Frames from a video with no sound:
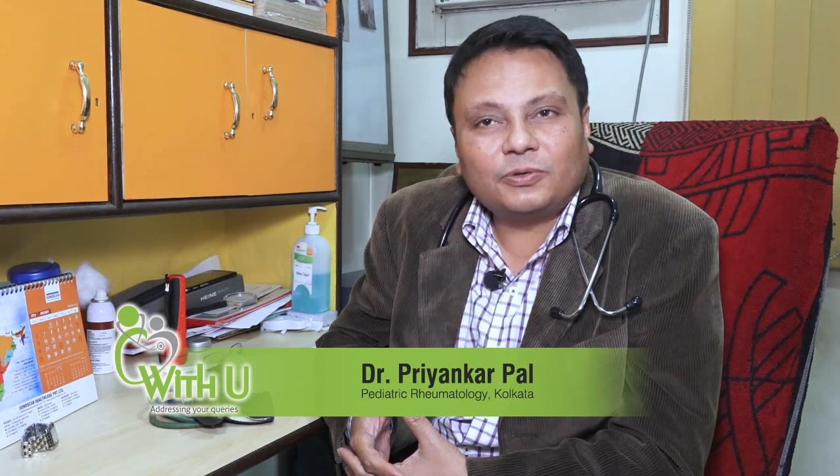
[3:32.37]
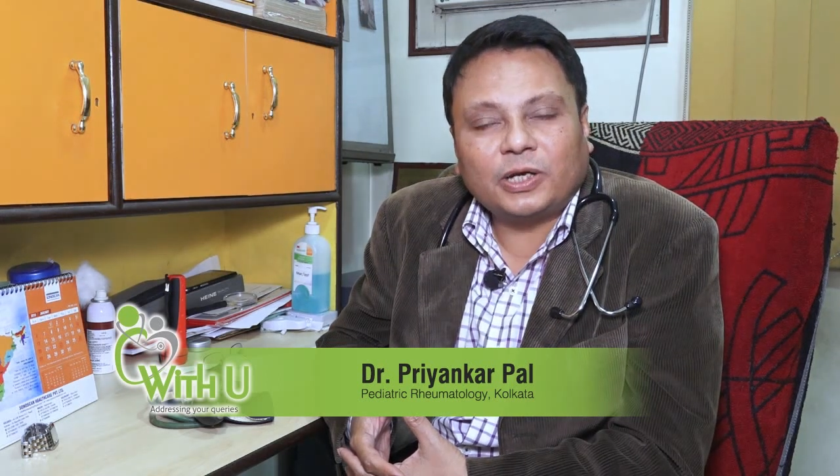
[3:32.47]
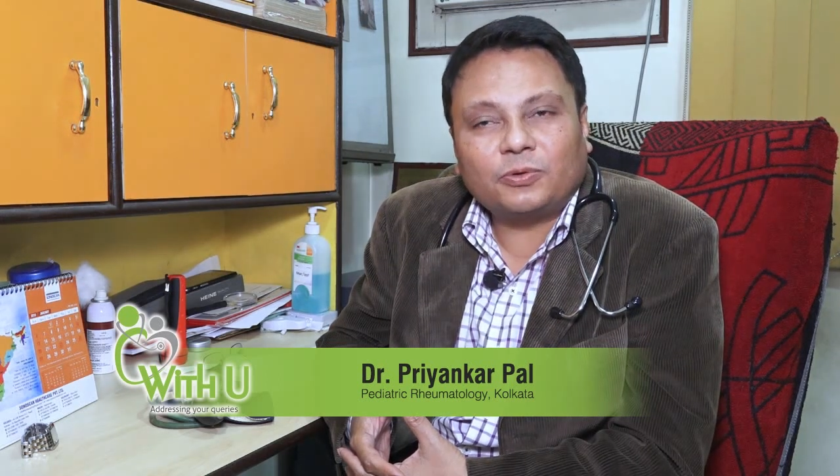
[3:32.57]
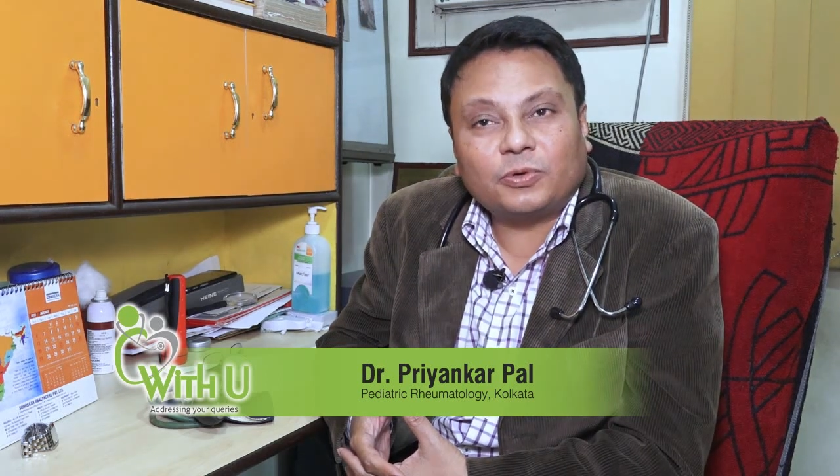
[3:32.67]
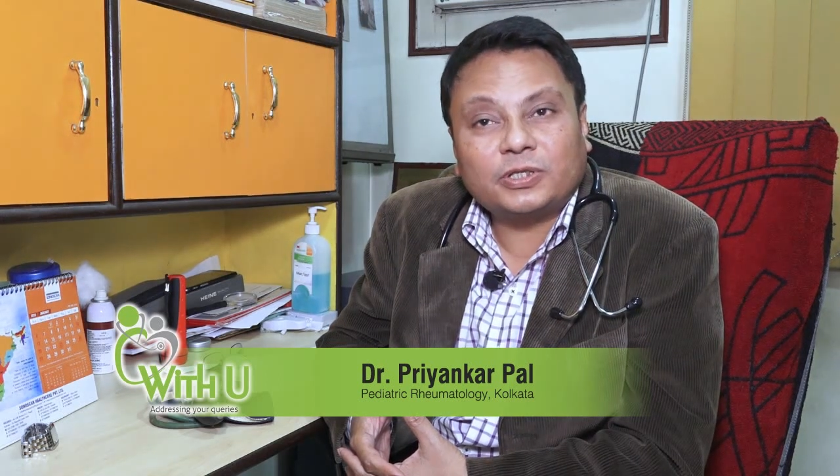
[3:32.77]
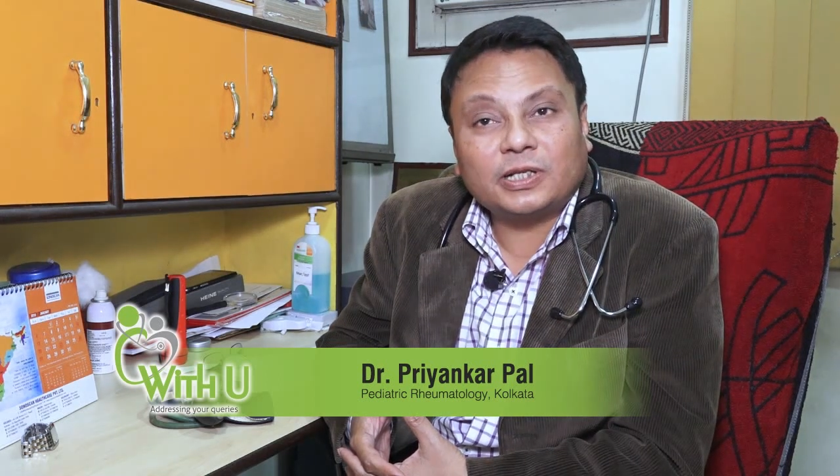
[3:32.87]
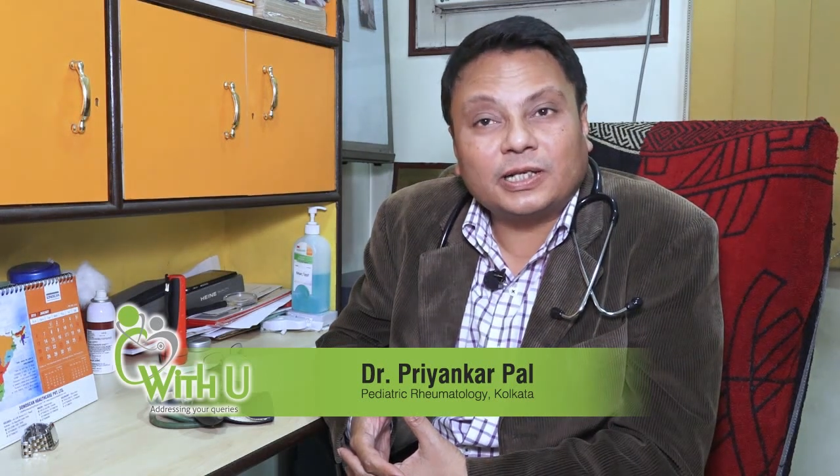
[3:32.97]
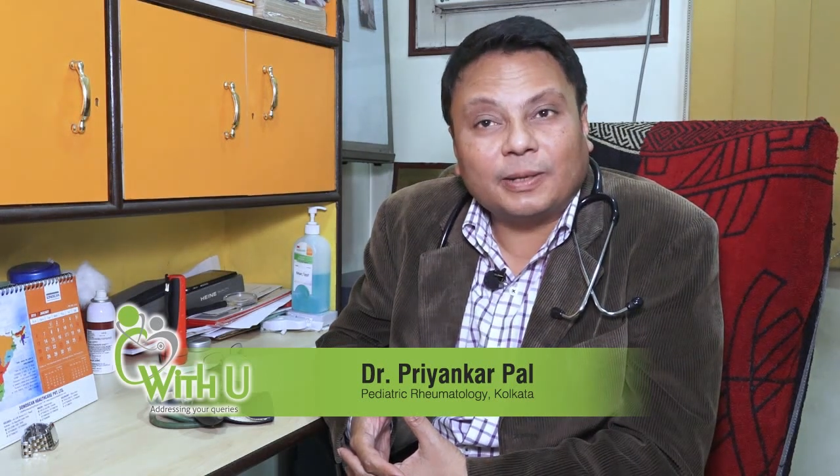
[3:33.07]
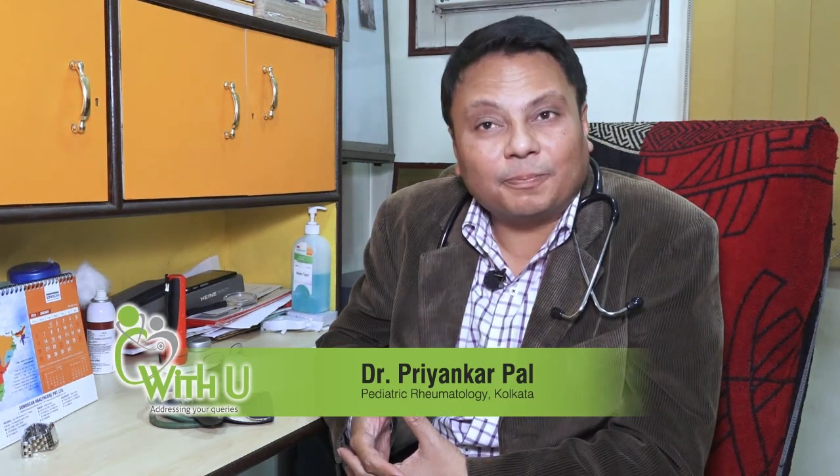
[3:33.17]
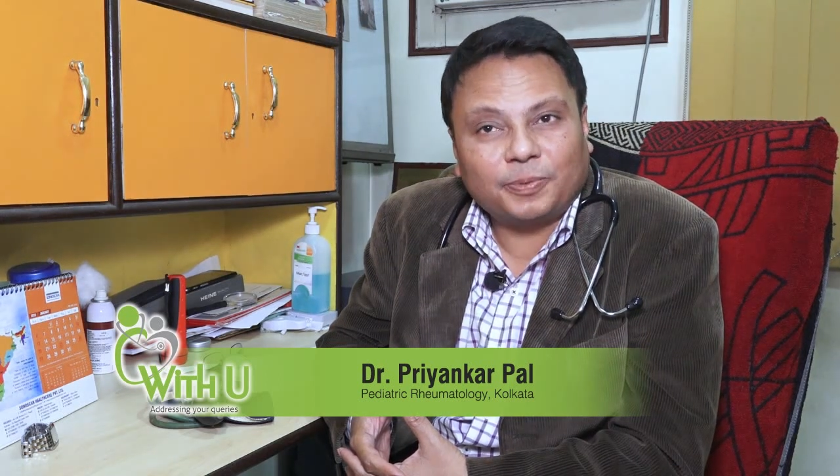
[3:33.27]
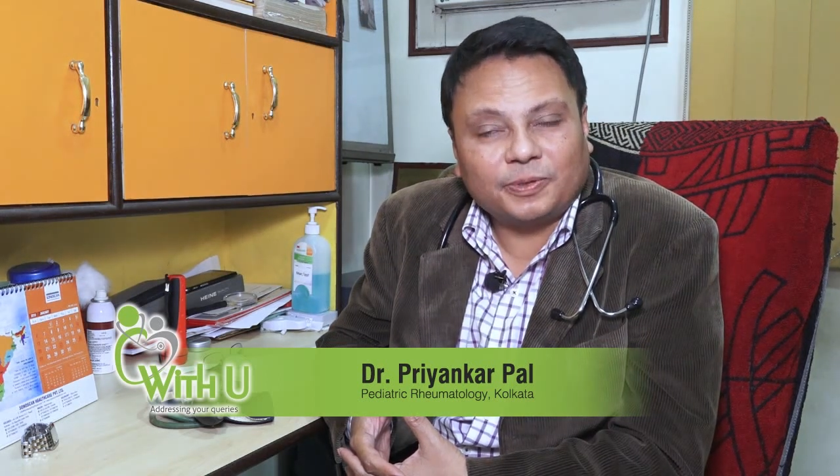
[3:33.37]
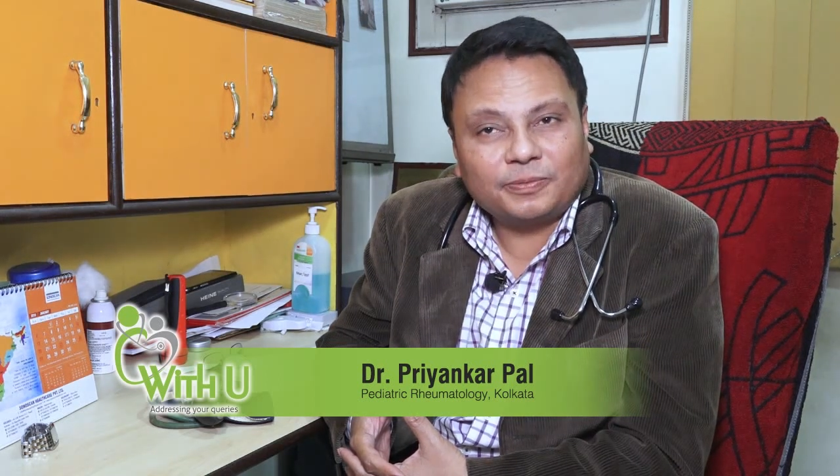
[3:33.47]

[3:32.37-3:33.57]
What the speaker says: can notice a limp.